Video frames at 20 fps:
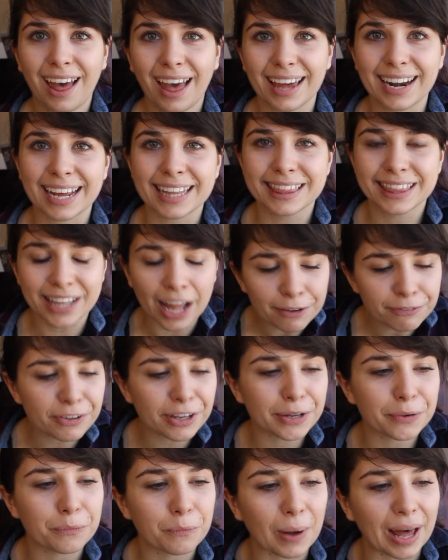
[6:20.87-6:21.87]
And I love
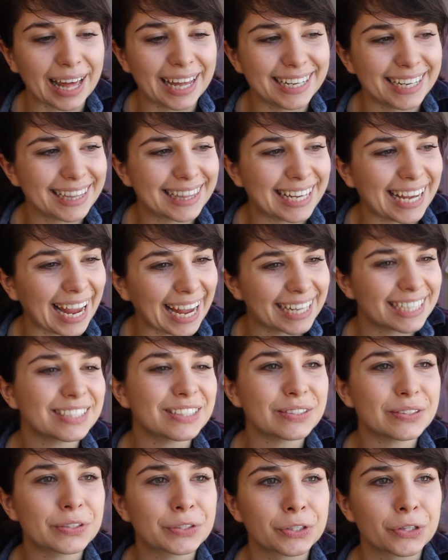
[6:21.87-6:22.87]
it when the
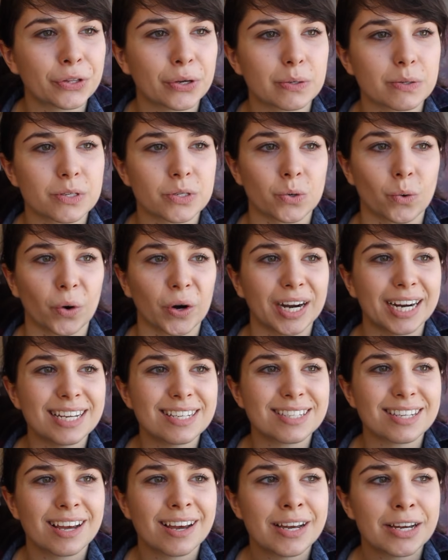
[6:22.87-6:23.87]
answers to those
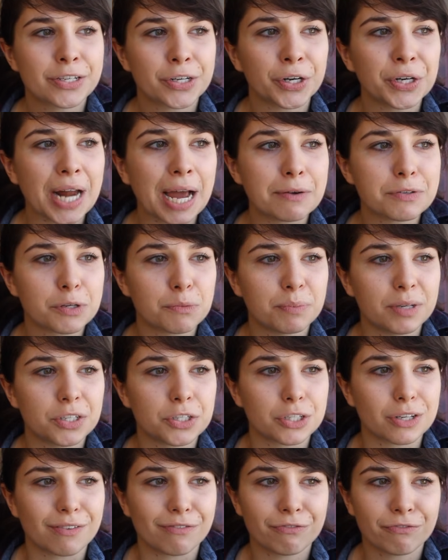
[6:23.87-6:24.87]
stories turn out to be
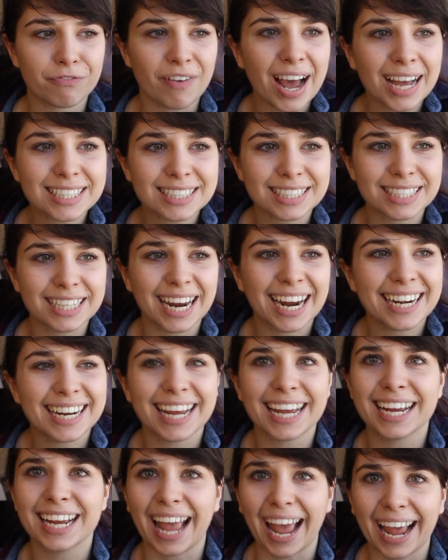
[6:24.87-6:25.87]
just
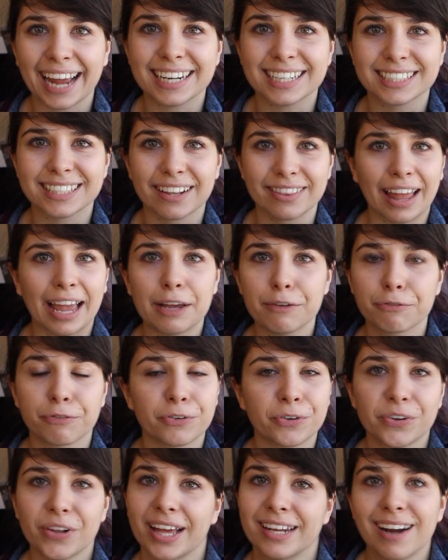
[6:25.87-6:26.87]
fascinating and
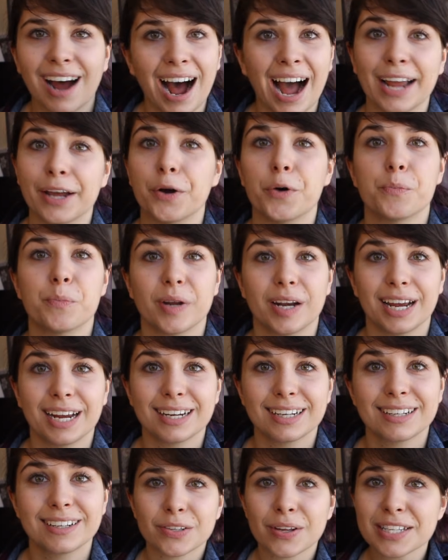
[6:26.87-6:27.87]
delightful and
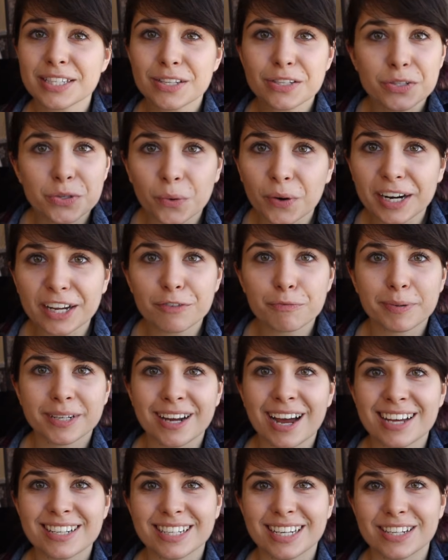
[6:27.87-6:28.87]
eye-opening. So that's the story of
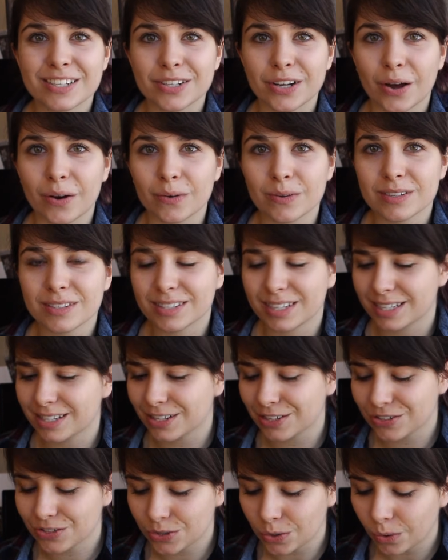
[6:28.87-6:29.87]
Petoskey stones. It's
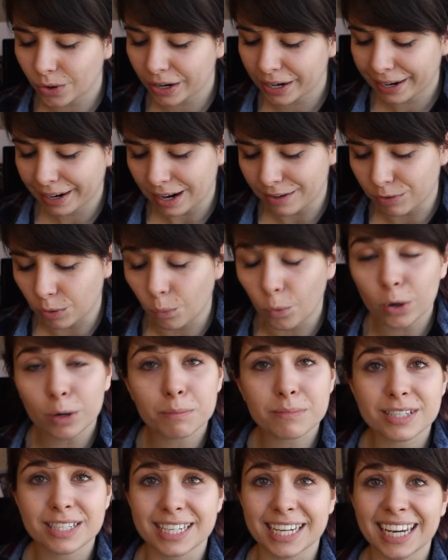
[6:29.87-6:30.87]
the story of a
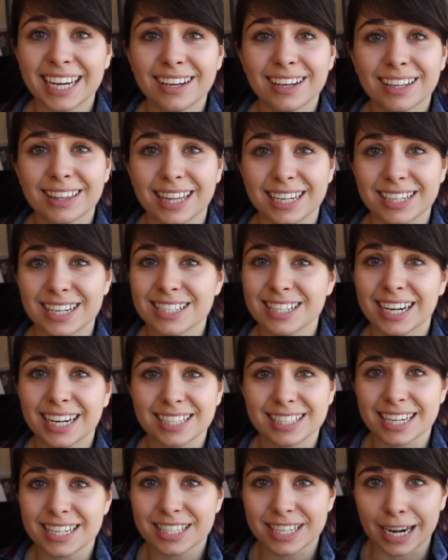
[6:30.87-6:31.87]
warm sea that doesn't
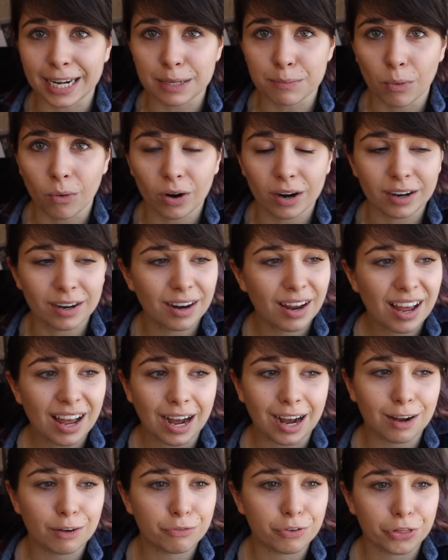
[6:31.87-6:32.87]
exist anymore,
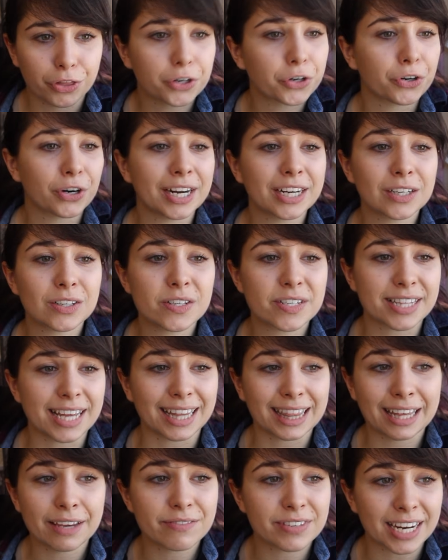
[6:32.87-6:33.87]
of the critters
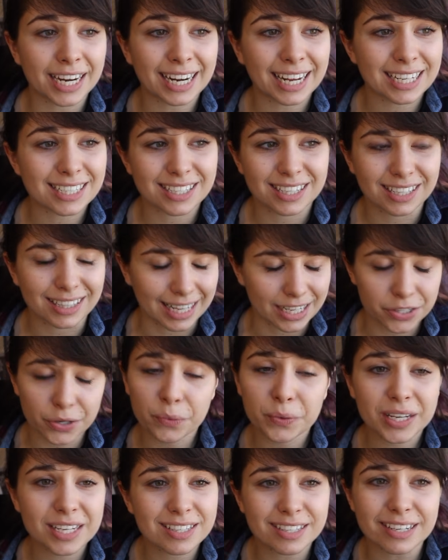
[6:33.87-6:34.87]
that lived in it that
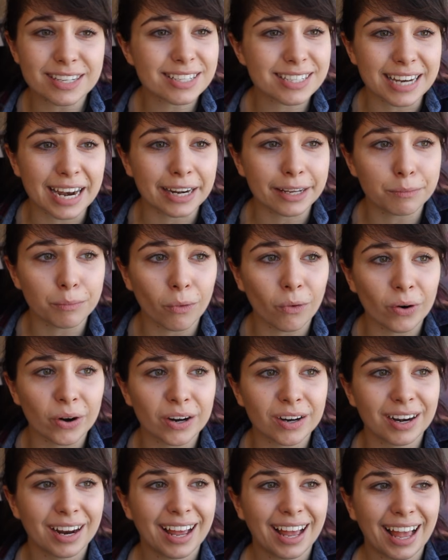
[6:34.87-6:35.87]
don't exist
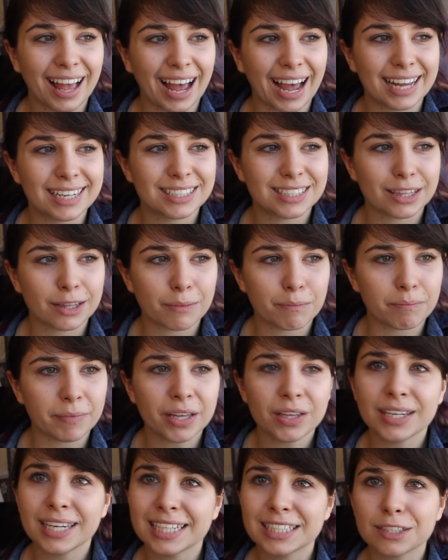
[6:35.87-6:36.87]
anymore, and the
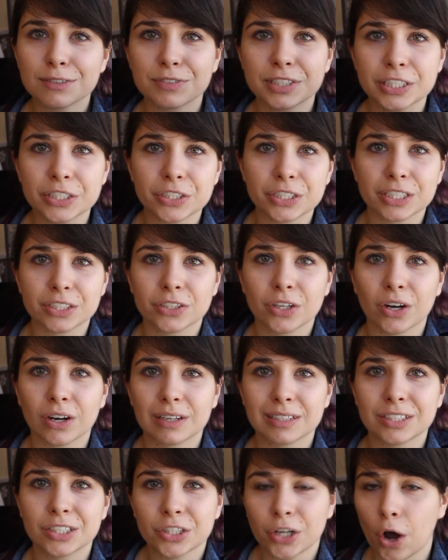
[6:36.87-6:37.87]
millions of years it
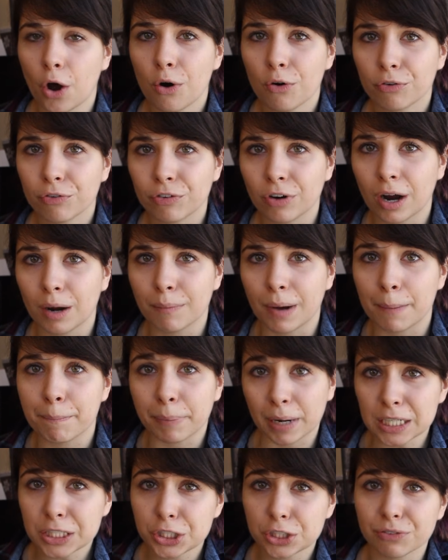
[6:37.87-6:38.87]
took to go from a
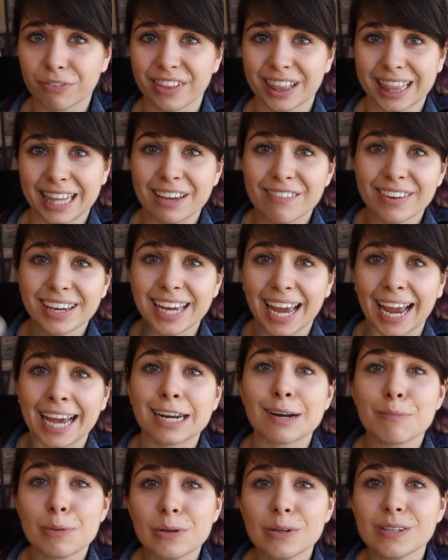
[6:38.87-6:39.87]
bunch of living
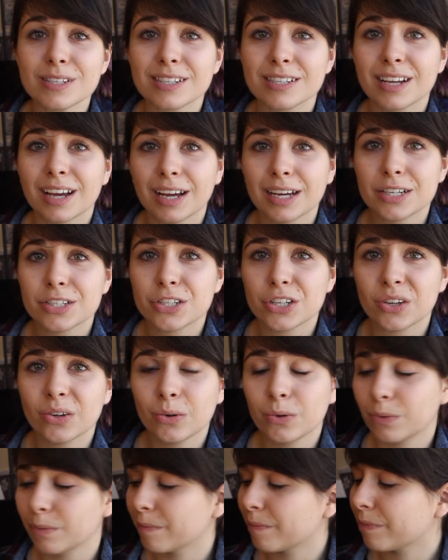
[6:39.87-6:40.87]
animals
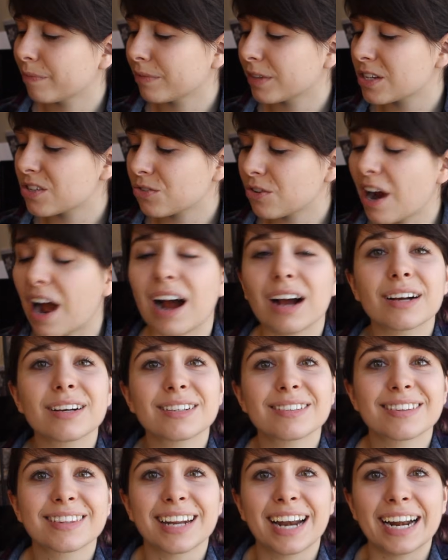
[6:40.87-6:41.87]
to this rock
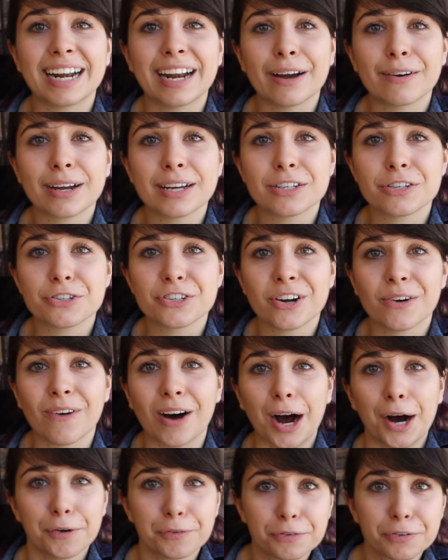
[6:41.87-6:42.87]
that I now get to show
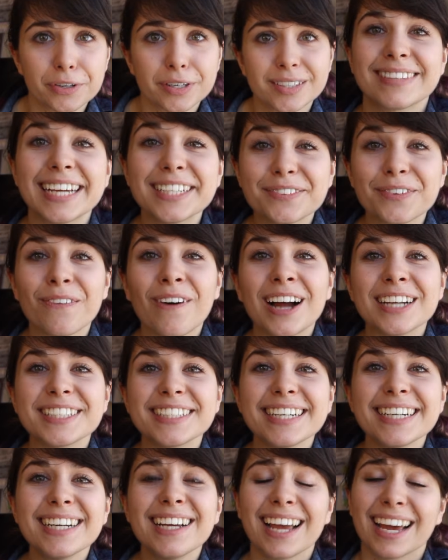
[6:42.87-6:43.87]
off. Thanks for
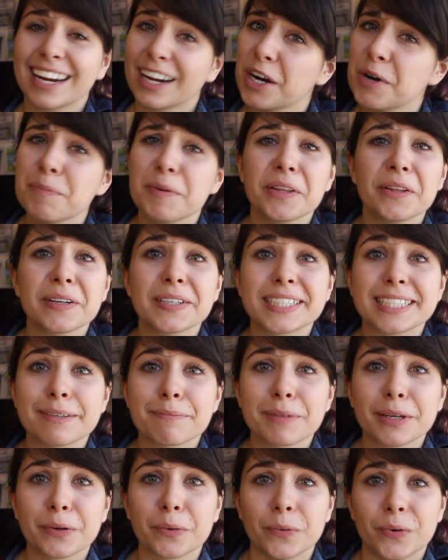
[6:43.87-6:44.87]
watching, and I hope you learned
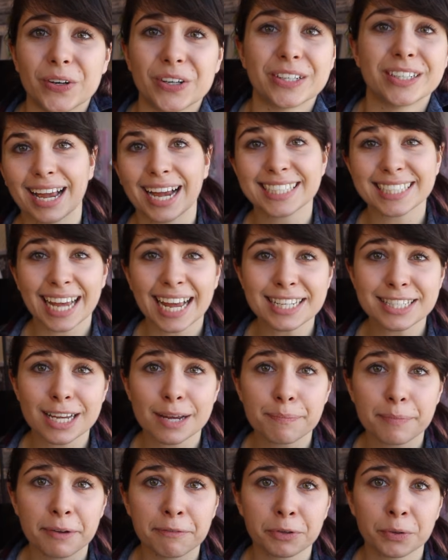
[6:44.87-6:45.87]
something cool. As a heads
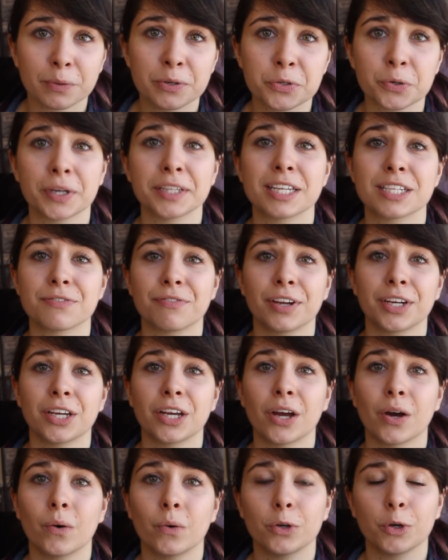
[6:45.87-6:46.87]
up, if you enjoyed this
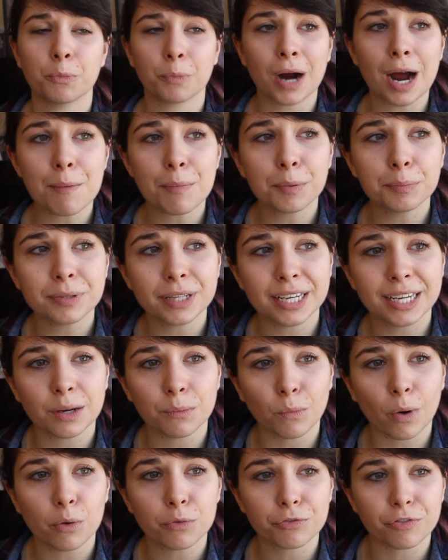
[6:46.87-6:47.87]
video, you probably
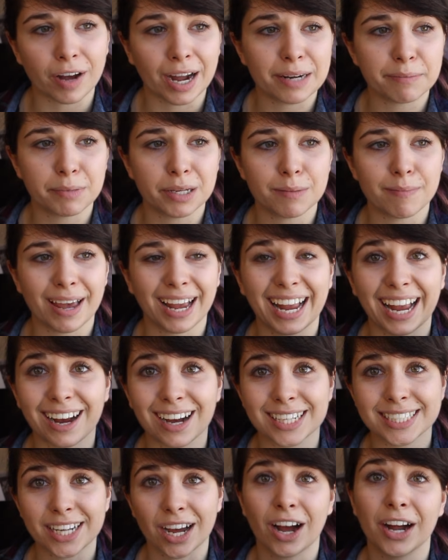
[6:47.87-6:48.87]
won't find me making
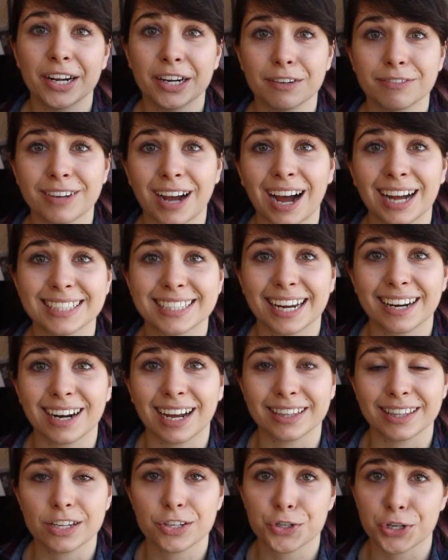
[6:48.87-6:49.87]
a ton of content
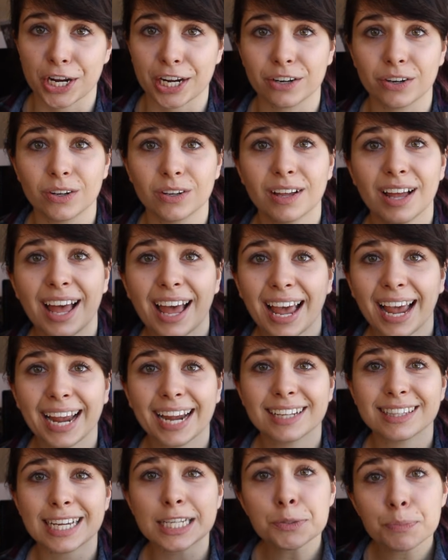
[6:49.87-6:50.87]
on this channel,
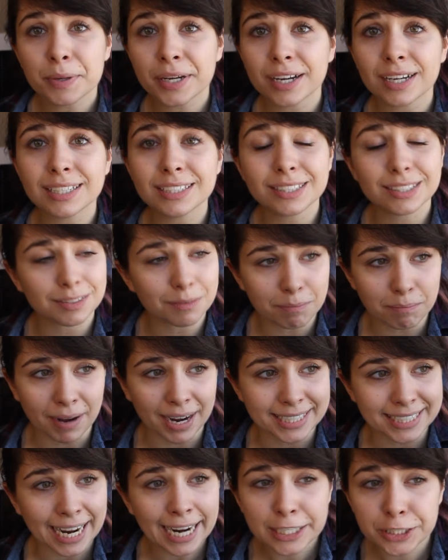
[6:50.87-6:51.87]
and that's because
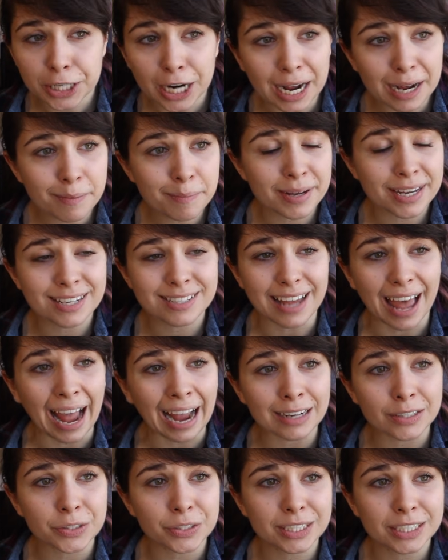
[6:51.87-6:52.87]
my day job is
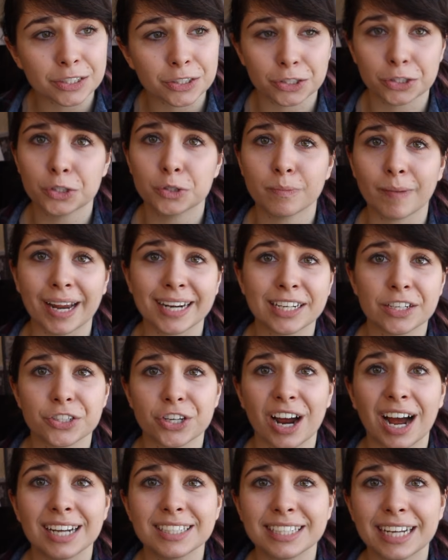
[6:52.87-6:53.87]
actually to manage
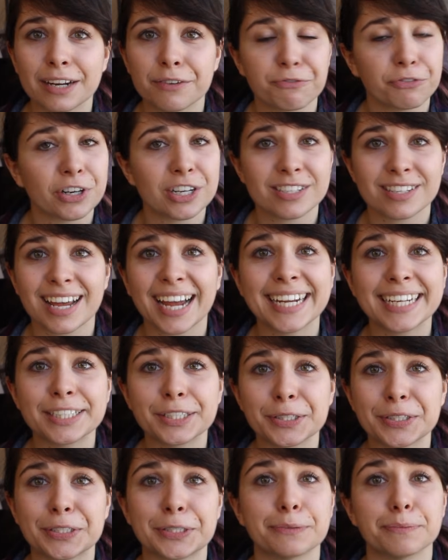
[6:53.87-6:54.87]
content for a
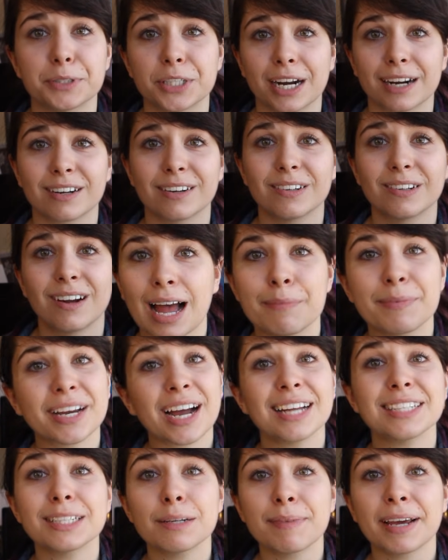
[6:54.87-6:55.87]
science YouTube channel. I'm the
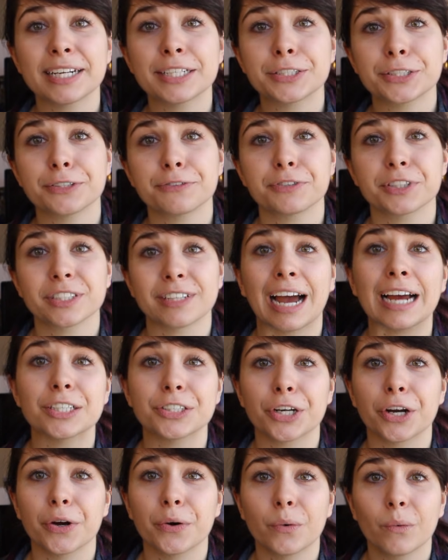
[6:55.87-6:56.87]
content manager for
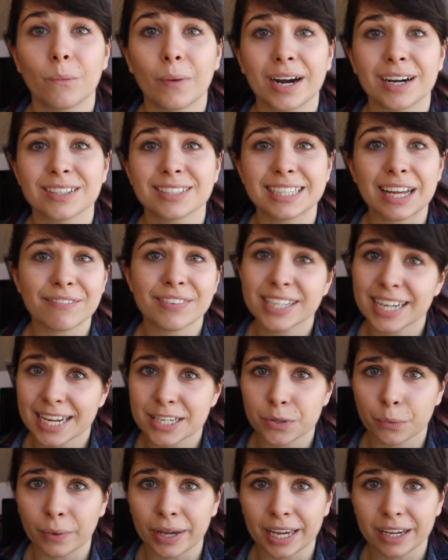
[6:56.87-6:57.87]
SciShow, where seven
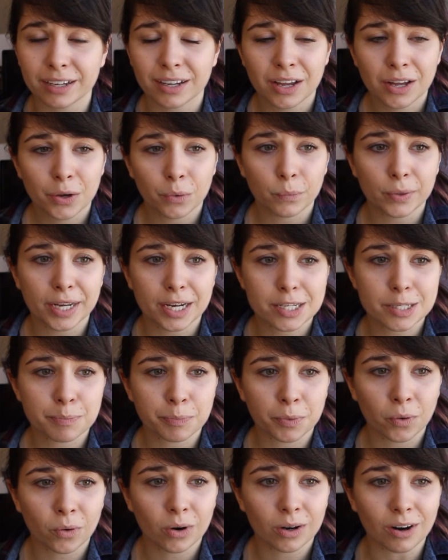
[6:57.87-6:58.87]
days a week we
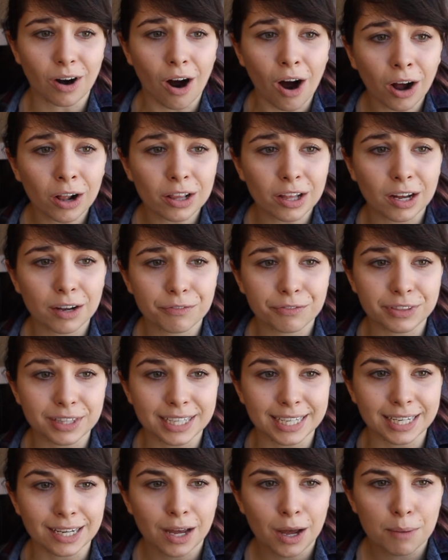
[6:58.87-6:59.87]
explore all of
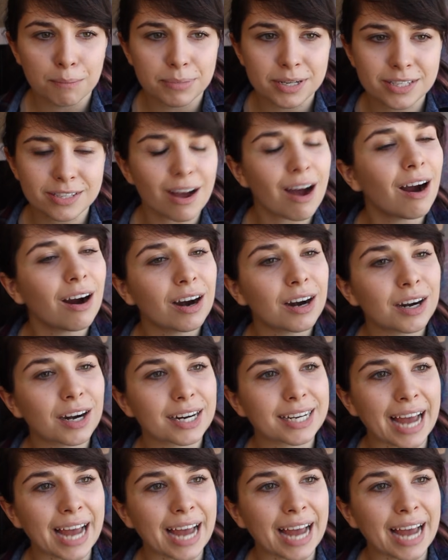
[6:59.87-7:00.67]
the bizarre,